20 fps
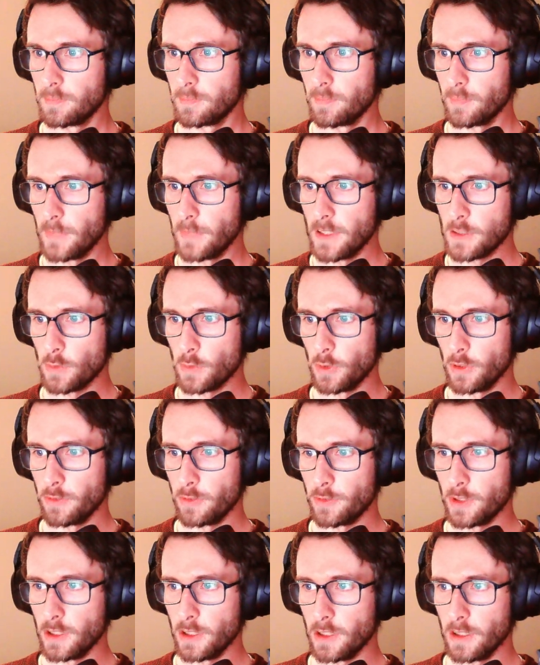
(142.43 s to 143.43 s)
As one of
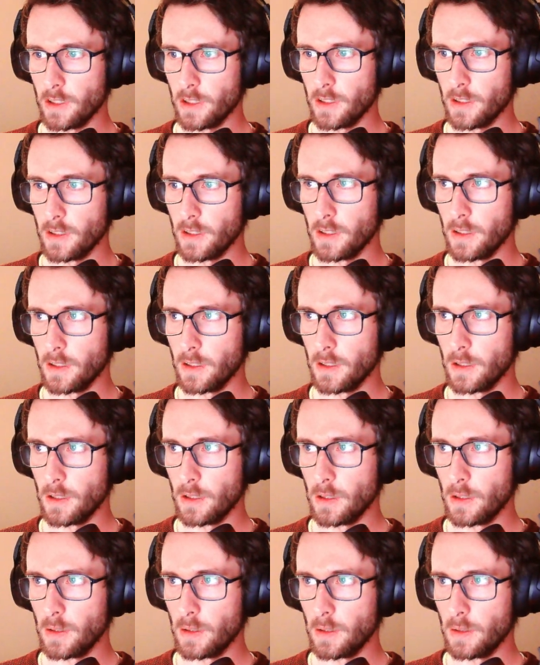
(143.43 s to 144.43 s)

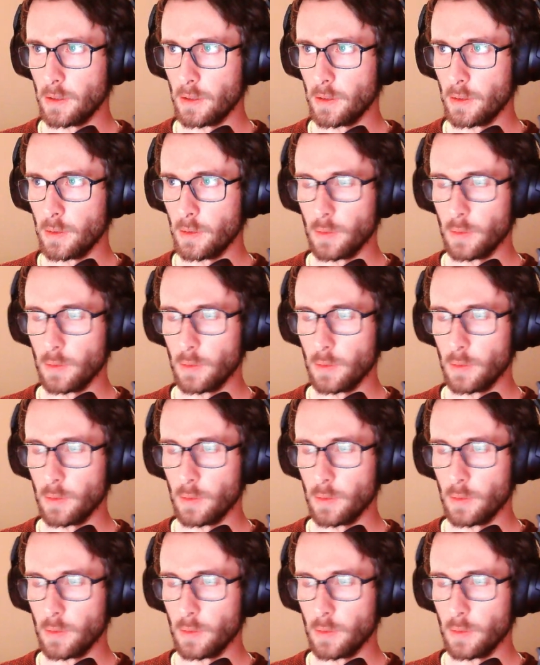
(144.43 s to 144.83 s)
the